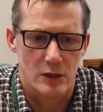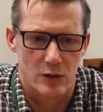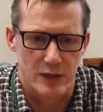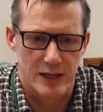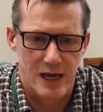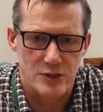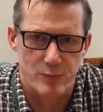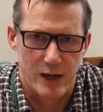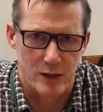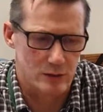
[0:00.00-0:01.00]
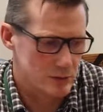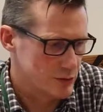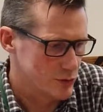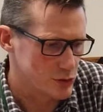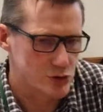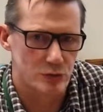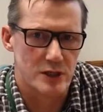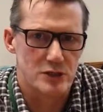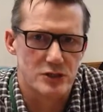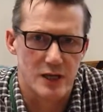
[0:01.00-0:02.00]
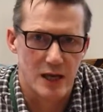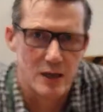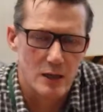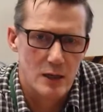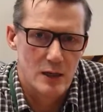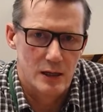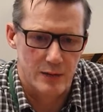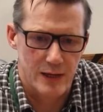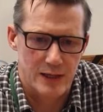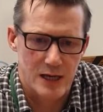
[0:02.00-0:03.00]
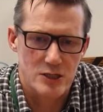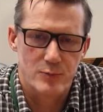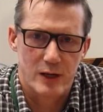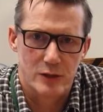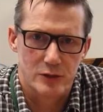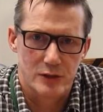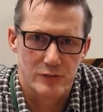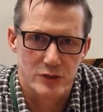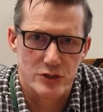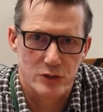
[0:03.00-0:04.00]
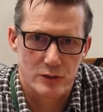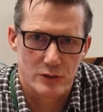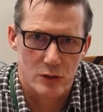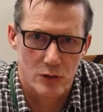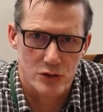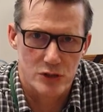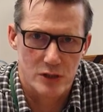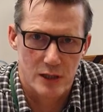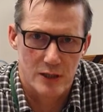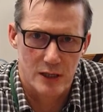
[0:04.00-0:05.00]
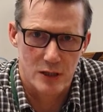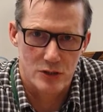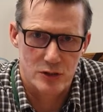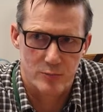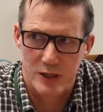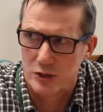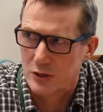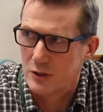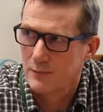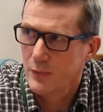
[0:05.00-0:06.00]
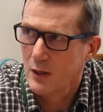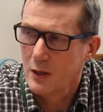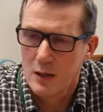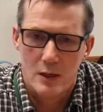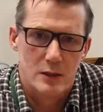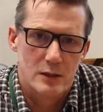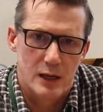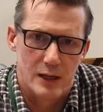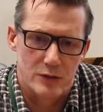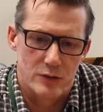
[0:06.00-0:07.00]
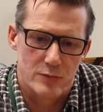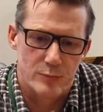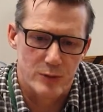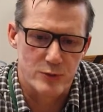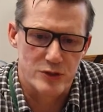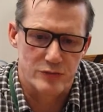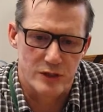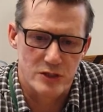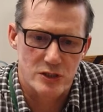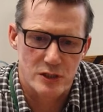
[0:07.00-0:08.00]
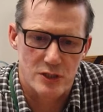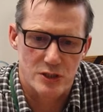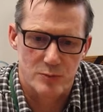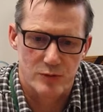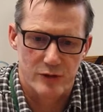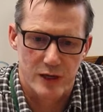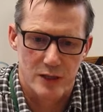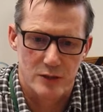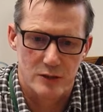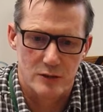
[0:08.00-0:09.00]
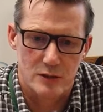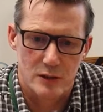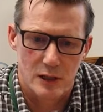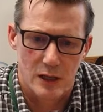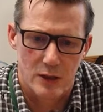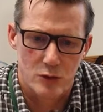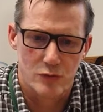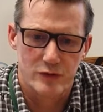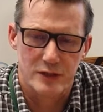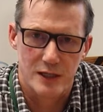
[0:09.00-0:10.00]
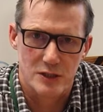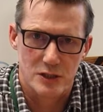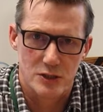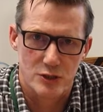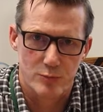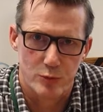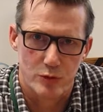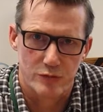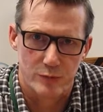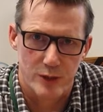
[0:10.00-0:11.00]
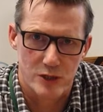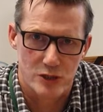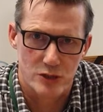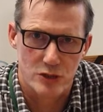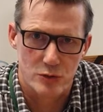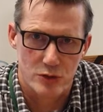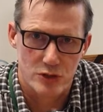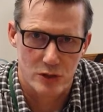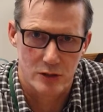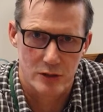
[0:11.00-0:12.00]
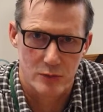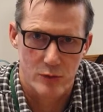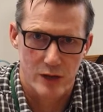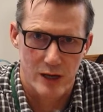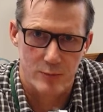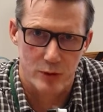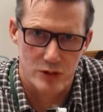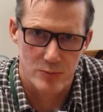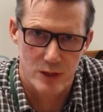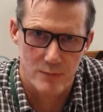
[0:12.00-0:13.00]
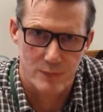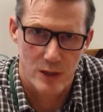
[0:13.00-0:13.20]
on a gas panel, not shown here today, and that gas panel delivers oxygen and air to the patient. And the purpose of this is to provide COVID-19 support for patients who are struggling with hypoxemia.